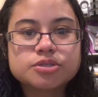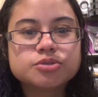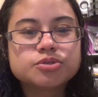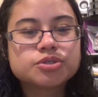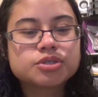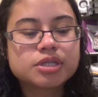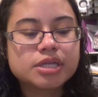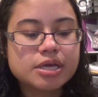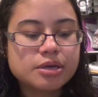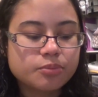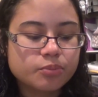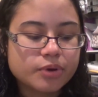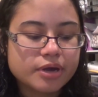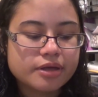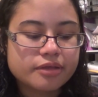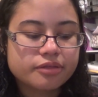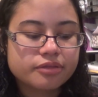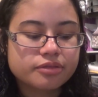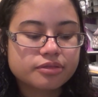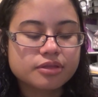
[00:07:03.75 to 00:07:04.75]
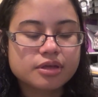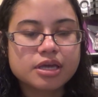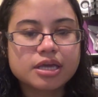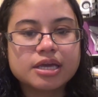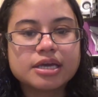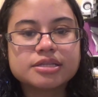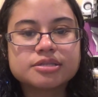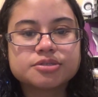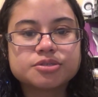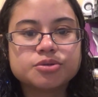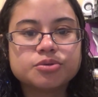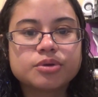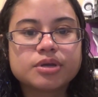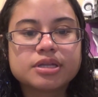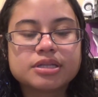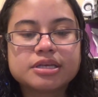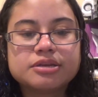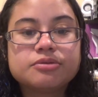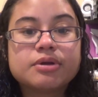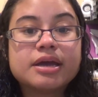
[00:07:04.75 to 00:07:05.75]
Usually with the kits, you
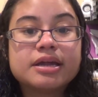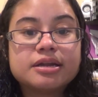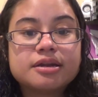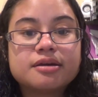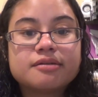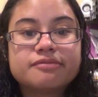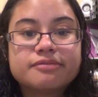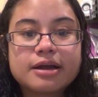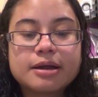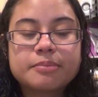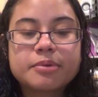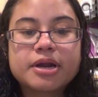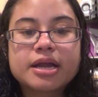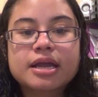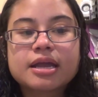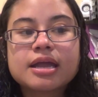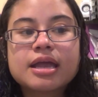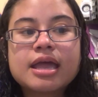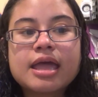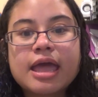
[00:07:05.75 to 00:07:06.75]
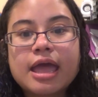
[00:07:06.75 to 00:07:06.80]
get enough fabric,